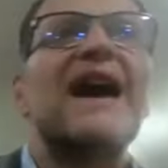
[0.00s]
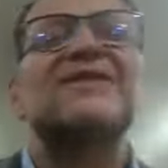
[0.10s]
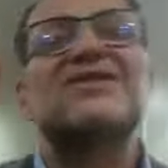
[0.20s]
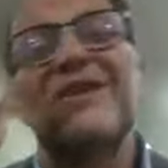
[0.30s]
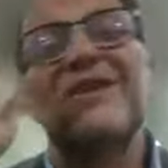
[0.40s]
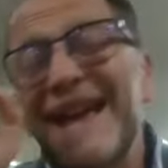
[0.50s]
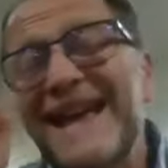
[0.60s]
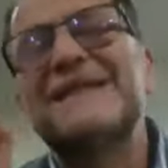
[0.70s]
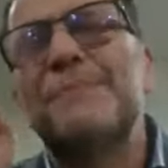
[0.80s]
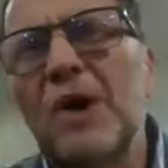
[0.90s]
And so
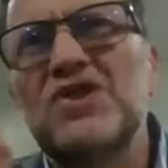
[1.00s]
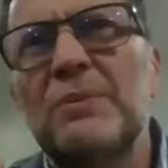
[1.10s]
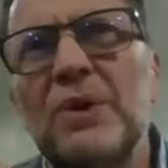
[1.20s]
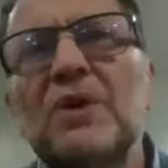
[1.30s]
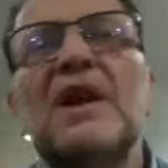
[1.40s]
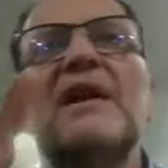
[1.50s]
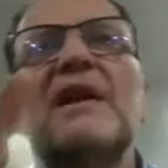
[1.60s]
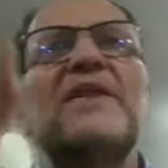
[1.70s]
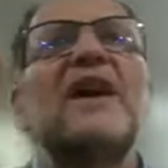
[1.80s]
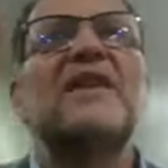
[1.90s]
it's possible
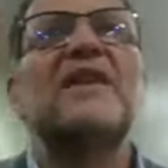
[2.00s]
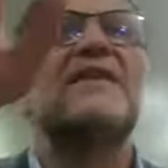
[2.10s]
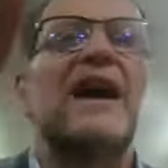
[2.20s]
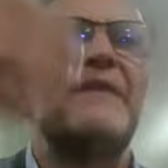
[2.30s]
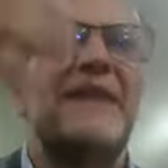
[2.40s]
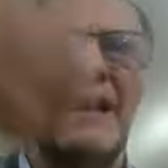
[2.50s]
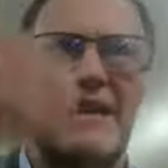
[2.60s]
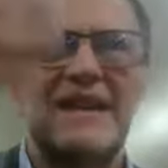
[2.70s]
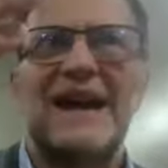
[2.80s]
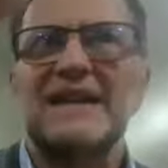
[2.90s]
that, that, that and that,
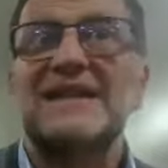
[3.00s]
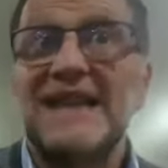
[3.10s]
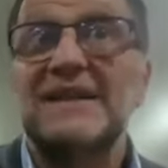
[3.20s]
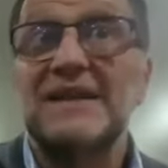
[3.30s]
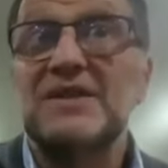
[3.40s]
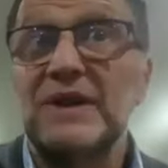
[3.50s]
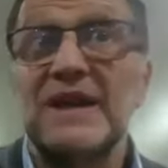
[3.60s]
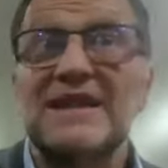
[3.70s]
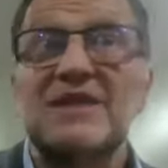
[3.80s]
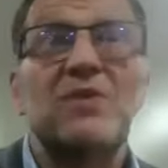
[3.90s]
that is said as a
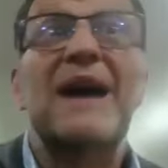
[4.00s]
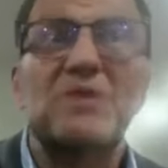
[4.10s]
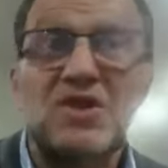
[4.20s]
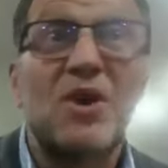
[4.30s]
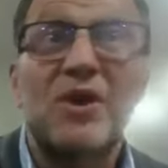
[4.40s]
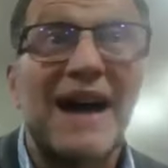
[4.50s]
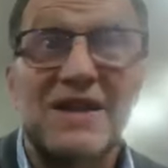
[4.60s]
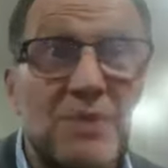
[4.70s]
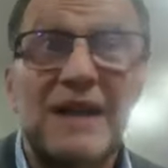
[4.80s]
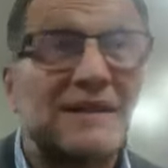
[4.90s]
reason. It's what I was taught that
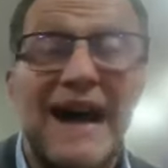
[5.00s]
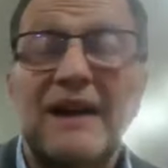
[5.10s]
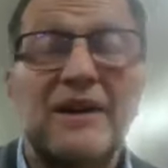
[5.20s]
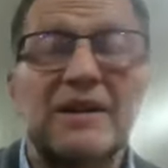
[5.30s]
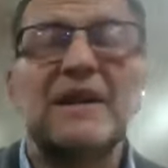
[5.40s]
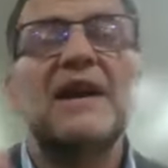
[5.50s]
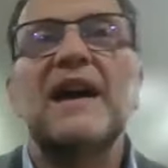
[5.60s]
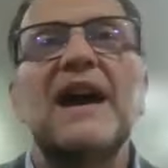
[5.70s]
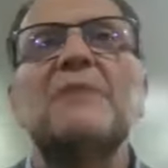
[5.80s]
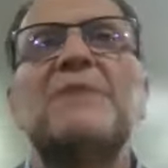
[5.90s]
as well, Karen.
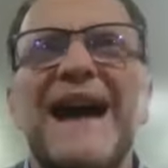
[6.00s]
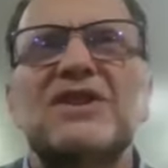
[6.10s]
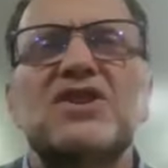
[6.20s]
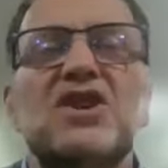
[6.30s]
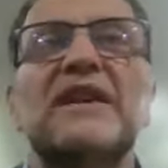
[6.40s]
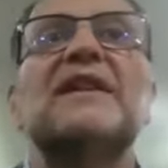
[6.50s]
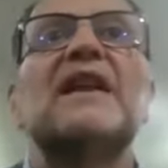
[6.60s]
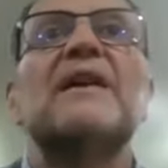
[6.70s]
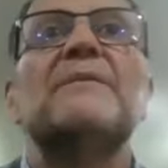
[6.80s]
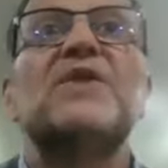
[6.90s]
Uh, but actually,
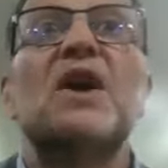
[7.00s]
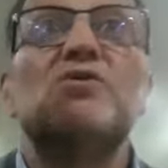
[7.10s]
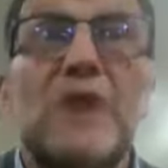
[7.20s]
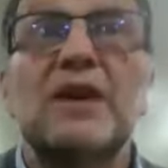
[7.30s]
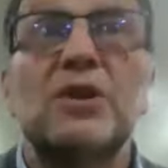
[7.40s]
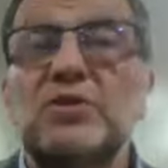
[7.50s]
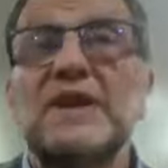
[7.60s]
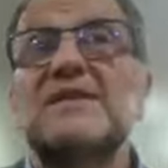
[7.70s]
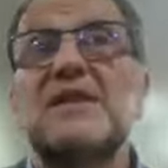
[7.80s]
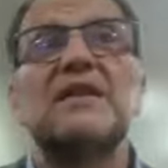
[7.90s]
the real
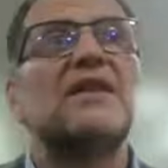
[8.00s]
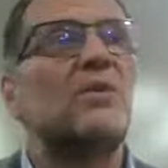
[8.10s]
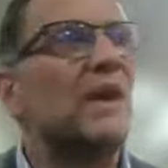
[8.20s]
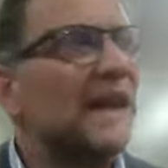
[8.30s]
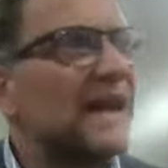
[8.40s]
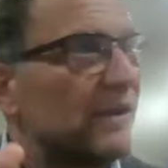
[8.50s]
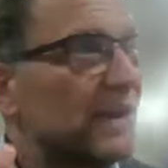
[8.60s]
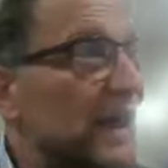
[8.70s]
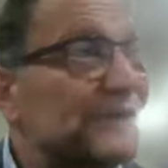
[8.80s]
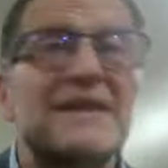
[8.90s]
reason that we kneel on
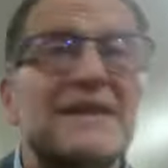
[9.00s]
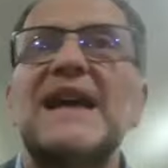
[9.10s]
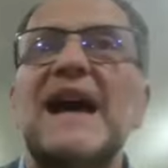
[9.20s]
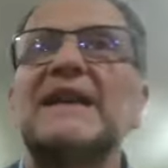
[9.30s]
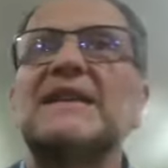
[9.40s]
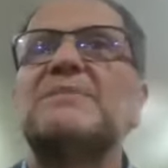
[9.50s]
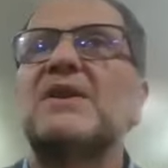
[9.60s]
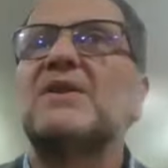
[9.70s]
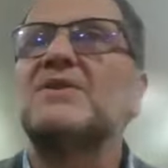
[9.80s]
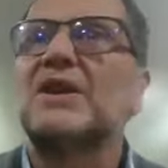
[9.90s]
the left-hand side is
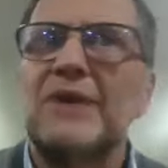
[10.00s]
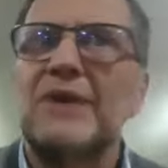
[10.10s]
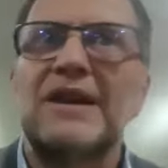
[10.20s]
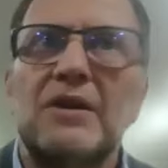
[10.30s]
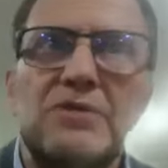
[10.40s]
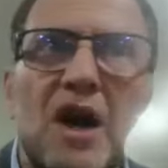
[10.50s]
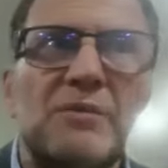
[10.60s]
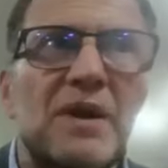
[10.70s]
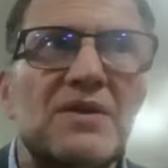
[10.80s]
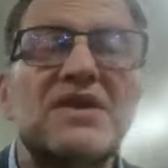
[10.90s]
because the
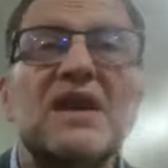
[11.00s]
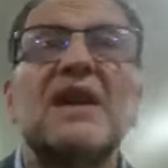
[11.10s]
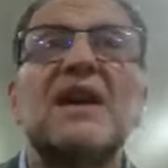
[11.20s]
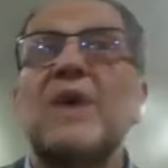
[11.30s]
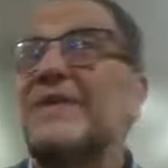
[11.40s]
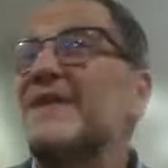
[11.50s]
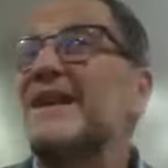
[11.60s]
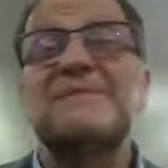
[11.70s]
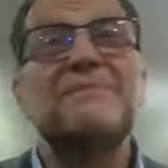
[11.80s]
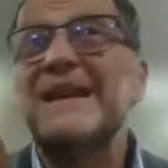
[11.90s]
Greco-Romans, when
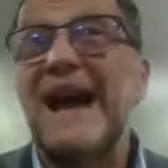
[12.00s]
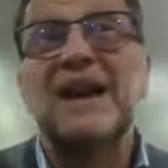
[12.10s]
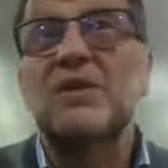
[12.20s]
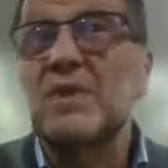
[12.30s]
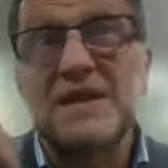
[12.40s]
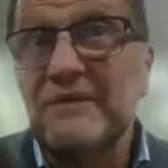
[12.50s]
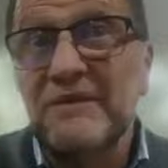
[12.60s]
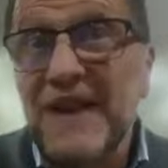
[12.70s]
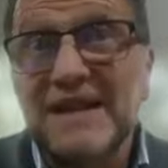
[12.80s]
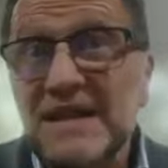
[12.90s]
this minhag was
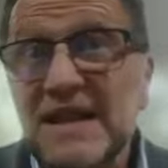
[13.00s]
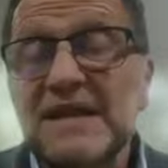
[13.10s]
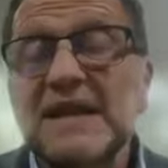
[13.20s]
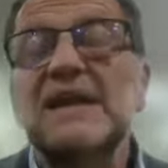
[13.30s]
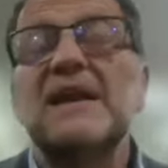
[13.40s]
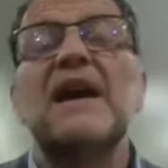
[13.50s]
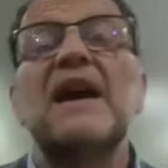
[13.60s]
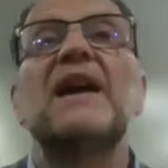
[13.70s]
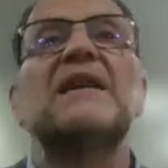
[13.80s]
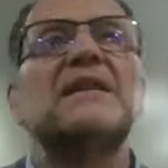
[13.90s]
invented,
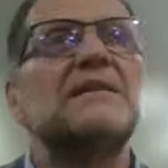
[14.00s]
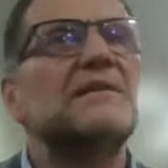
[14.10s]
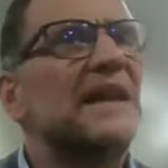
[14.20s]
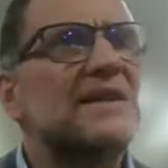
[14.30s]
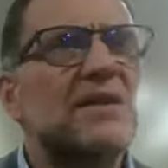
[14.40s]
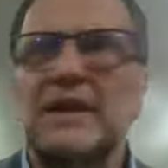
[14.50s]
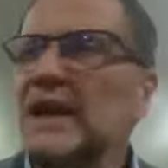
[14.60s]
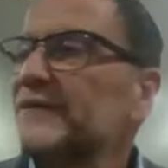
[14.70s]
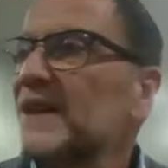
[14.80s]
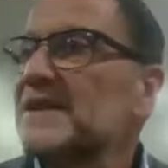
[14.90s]
uh, leaned on the
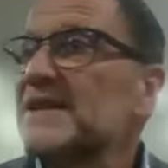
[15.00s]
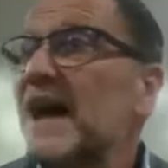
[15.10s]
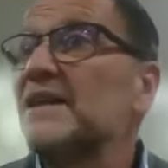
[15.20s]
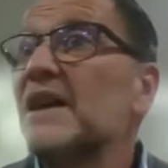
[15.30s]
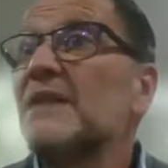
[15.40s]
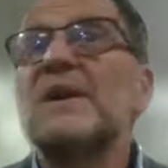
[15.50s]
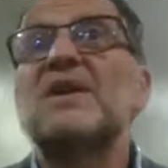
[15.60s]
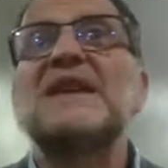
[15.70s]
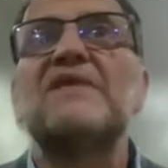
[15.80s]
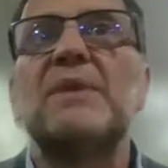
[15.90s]
left-hand side
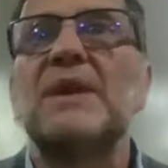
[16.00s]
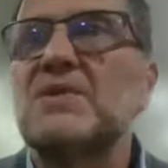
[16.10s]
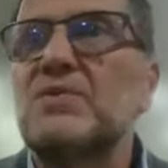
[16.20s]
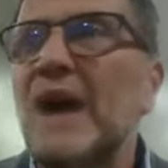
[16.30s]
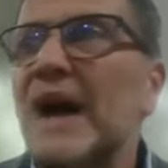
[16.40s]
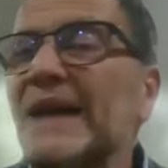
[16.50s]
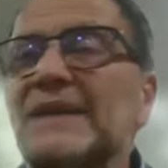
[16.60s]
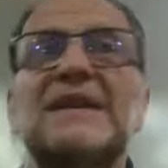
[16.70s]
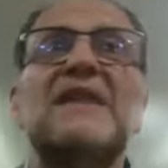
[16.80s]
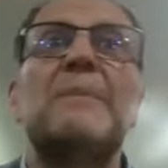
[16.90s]
because everybody was
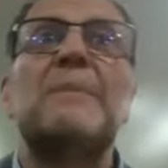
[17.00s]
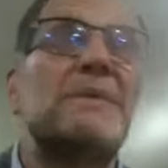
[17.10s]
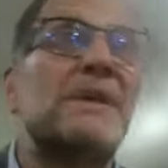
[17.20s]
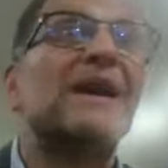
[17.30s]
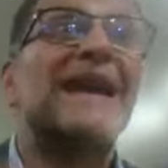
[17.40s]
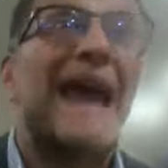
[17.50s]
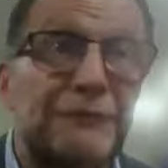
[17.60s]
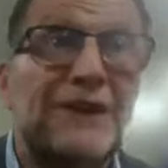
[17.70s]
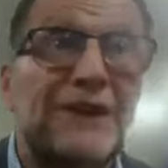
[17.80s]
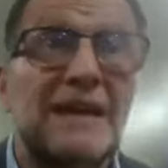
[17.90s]
right-handed. Even people who were
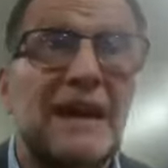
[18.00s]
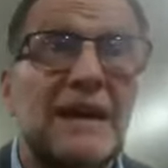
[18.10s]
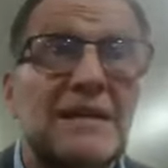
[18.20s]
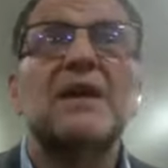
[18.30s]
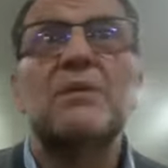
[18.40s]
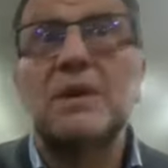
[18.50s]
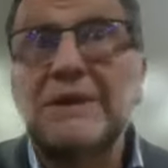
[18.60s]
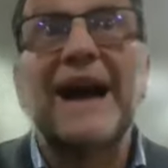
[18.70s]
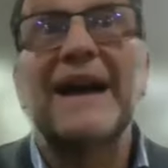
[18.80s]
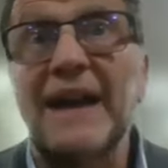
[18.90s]
left-handed were
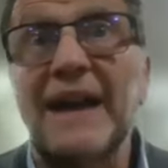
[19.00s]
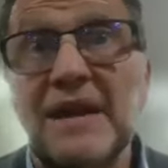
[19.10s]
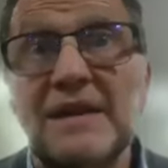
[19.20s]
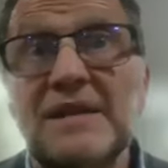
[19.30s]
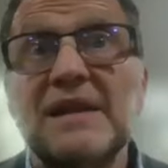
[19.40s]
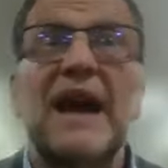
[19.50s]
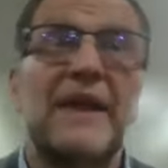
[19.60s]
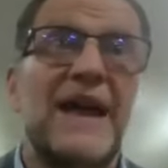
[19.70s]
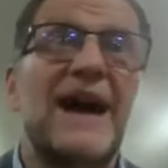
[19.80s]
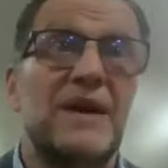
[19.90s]
right-handed,
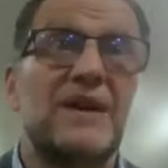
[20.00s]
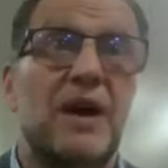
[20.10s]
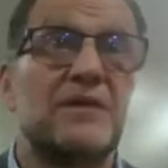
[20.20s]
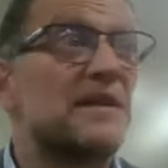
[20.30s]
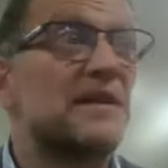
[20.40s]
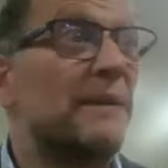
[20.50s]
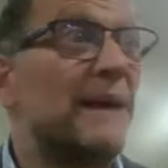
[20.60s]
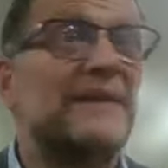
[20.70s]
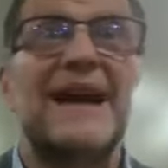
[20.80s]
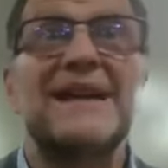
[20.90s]
and that went on until
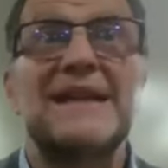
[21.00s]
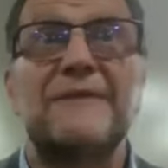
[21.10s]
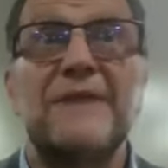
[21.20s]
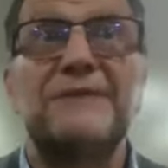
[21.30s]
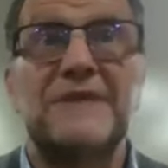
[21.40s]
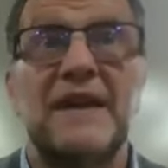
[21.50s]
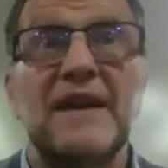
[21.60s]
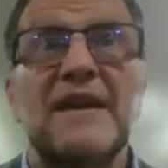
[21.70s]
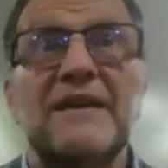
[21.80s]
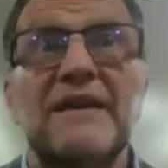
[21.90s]
about 1950,
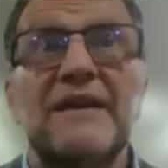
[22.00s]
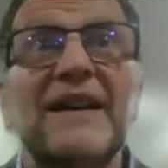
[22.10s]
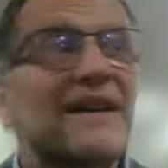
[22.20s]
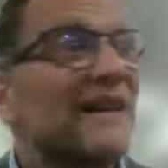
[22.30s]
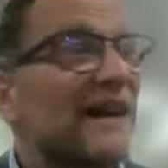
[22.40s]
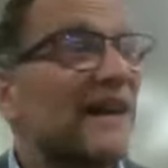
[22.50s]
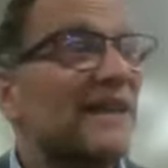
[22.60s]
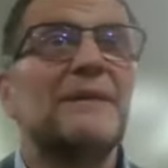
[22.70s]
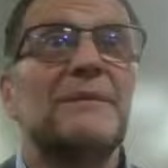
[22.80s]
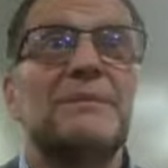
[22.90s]
right? Uh,
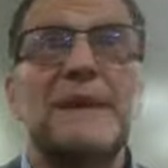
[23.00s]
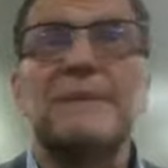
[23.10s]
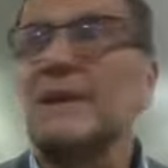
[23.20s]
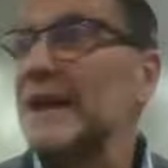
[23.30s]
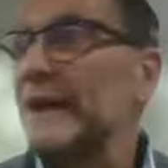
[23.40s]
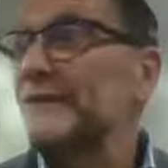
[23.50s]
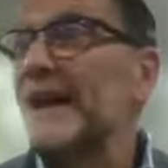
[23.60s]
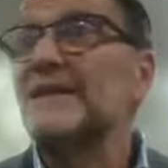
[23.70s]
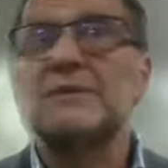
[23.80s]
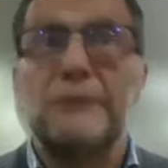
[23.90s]
that people who were
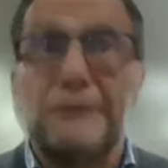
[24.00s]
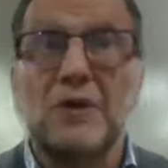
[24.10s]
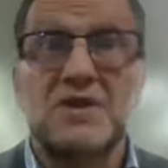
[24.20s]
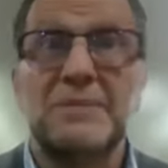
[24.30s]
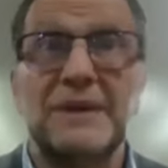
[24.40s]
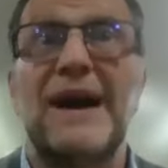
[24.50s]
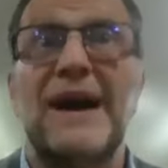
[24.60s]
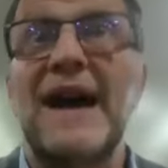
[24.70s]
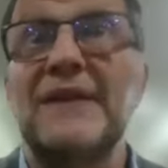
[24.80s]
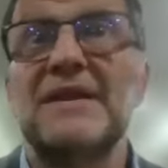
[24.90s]
left-handed were forced to be
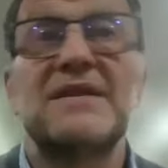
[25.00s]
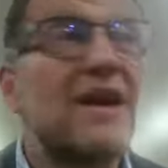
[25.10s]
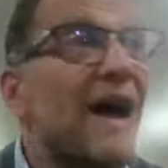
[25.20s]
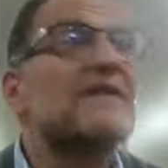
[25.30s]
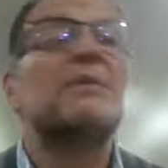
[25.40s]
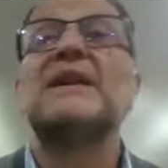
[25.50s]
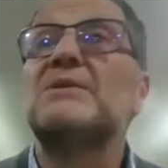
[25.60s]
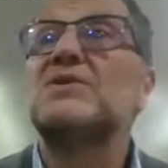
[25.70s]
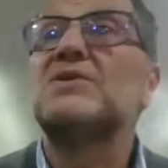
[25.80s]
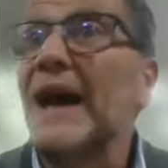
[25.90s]
right-handed. So everybody
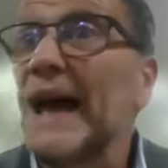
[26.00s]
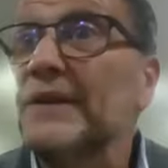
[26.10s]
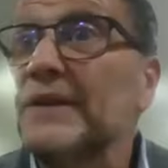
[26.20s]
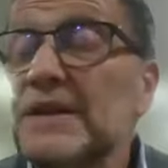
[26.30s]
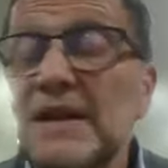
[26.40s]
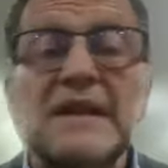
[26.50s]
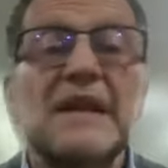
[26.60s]
was right-handed.